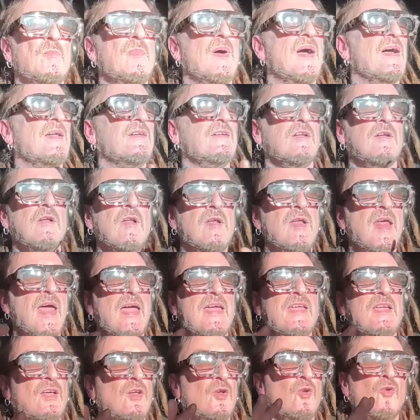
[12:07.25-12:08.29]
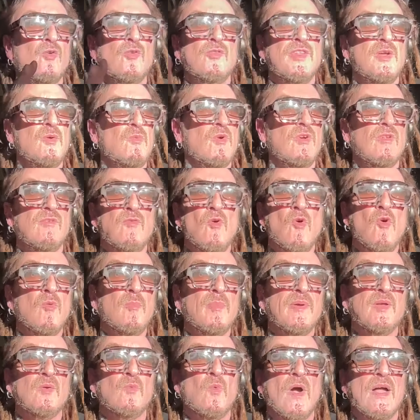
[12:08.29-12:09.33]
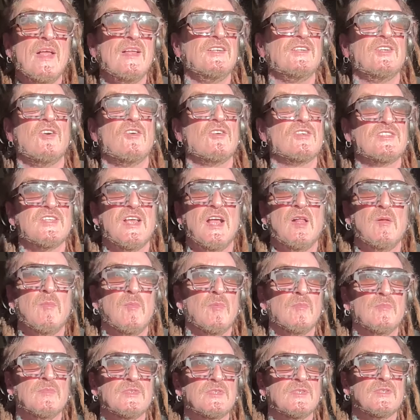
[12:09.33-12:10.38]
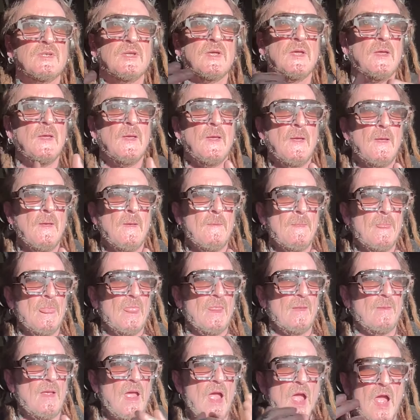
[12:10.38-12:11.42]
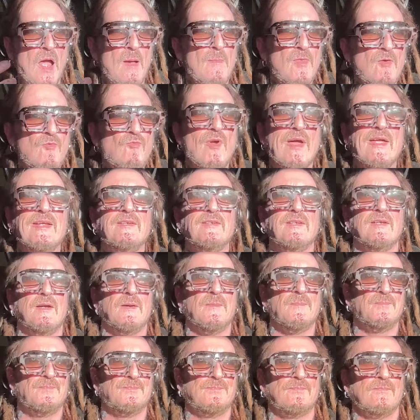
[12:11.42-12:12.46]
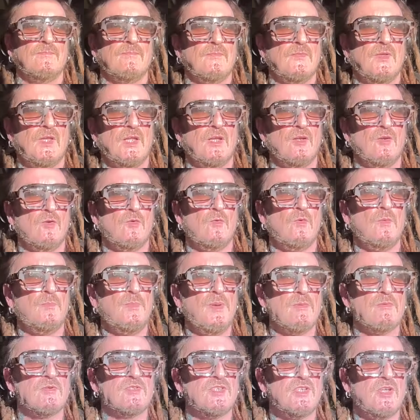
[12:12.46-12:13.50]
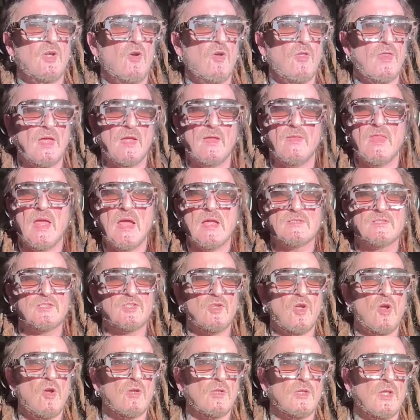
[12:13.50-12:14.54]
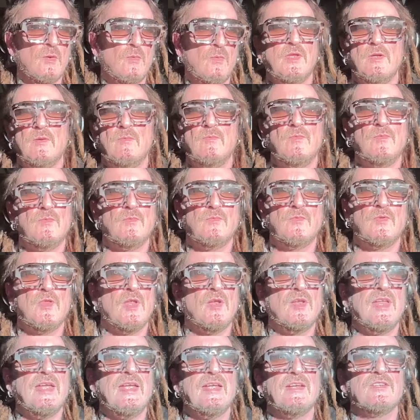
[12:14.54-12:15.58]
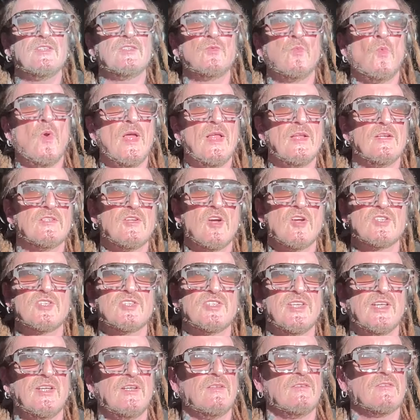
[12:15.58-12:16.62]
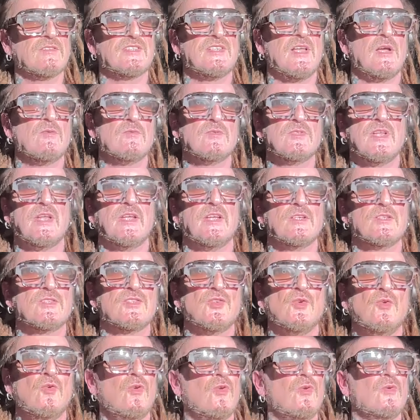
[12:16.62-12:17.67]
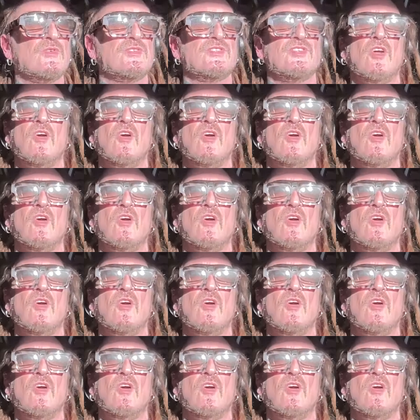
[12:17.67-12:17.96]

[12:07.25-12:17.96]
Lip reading: Companion and Halo, they would have all been Wildhearts albums. I'm the writer. You know, when people say, oh, that song, the latest Wildhearts single sounds like a solo